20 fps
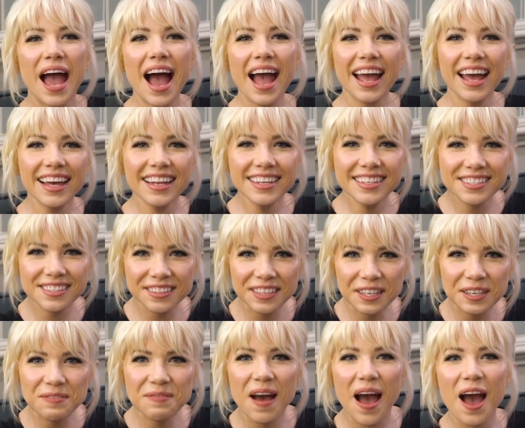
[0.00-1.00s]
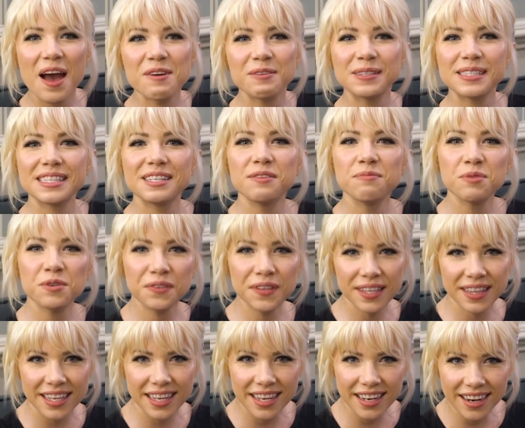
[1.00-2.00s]
I had a dream I was in a
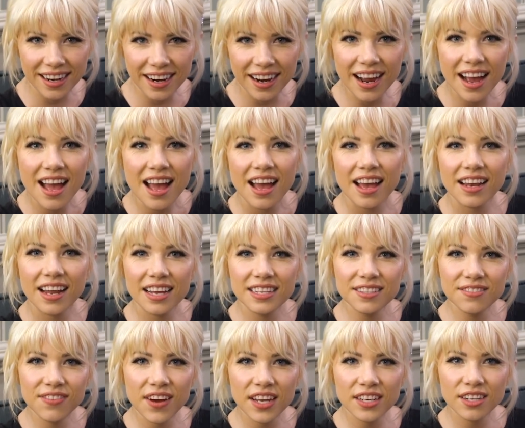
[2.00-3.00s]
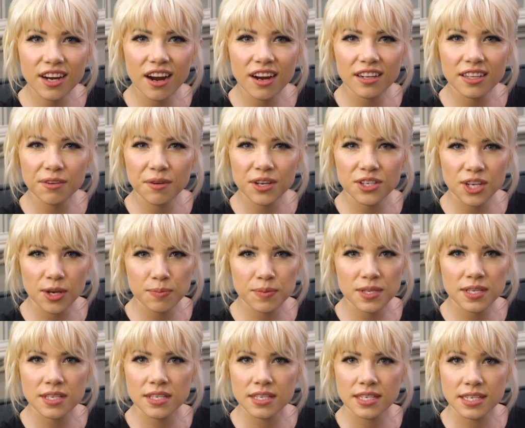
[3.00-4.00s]
movie theater and had to find Carly Rae
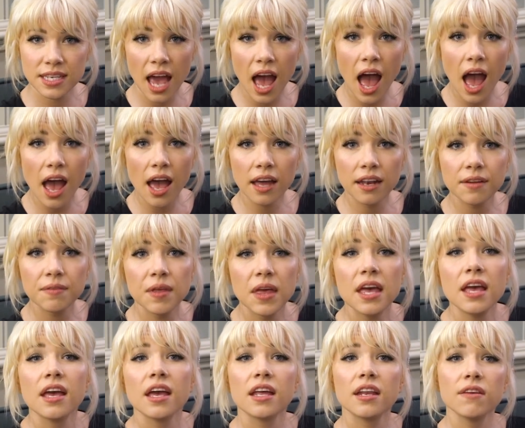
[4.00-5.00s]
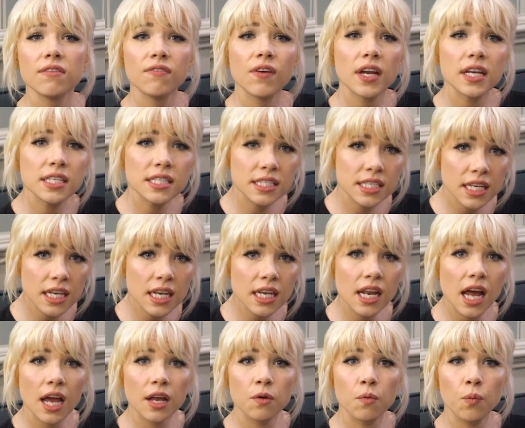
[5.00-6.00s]
Jepsen's dad, and if I
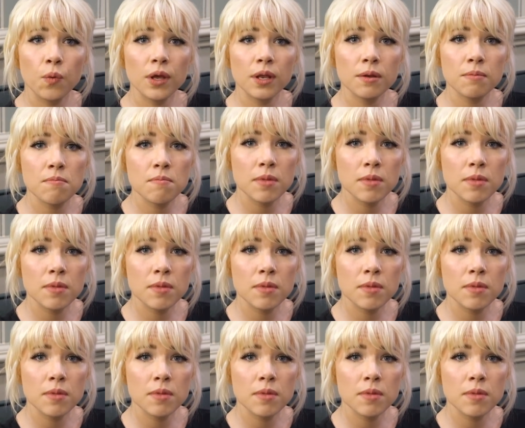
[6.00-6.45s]
did, I'd win a